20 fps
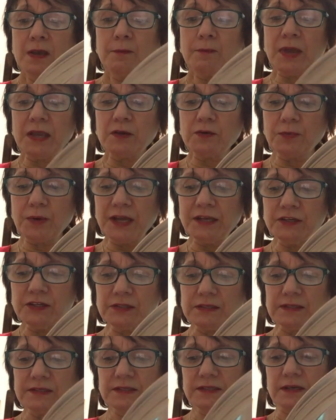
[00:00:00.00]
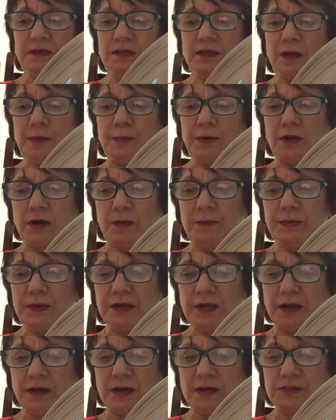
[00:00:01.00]
My gracious, said Gub-Gub
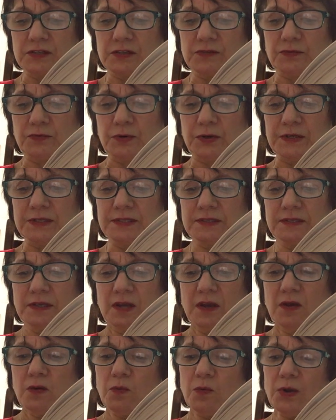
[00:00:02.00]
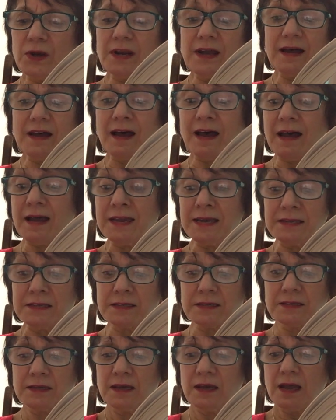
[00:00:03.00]
in a hushed voice, what a
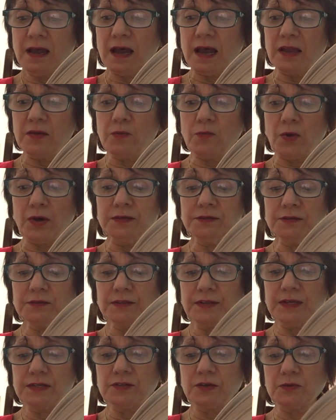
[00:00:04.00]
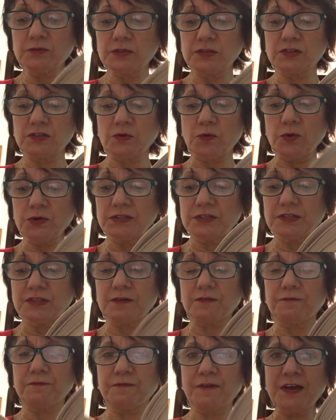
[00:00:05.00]
height! I wonder they don't scorch
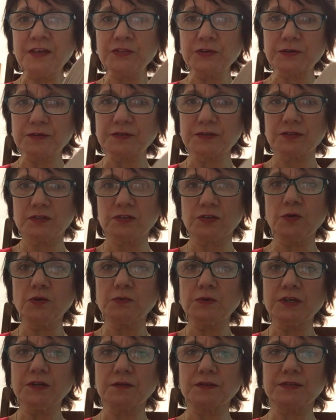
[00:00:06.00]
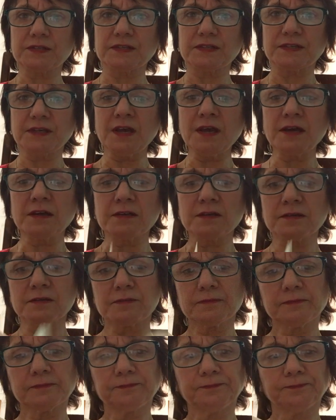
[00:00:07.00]
their feathers so near the sun.
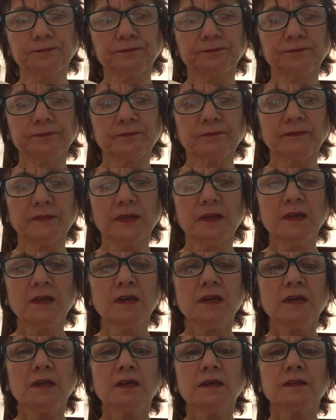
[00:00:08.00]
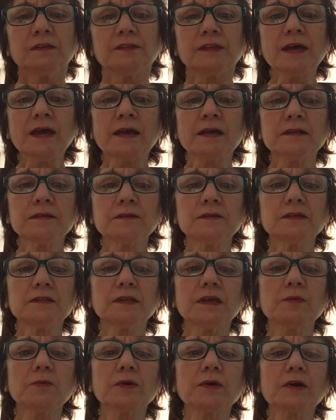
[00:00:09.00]
Then
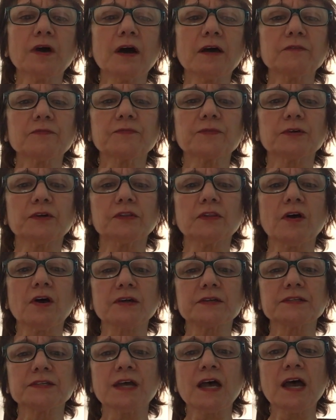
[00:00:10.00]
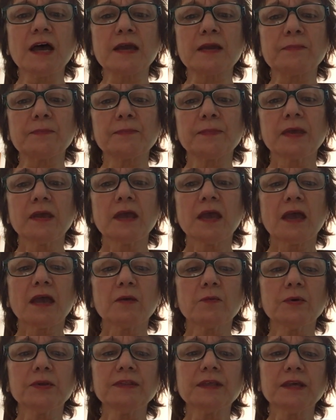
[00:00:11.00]
they were gone for a long time,
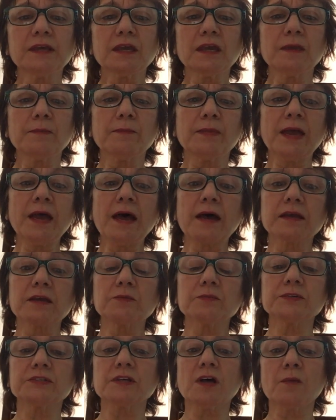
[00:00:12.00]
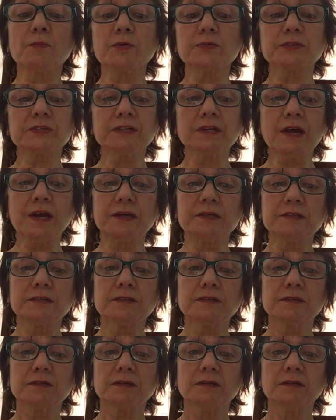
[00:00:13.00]
and when they came back it was almost night.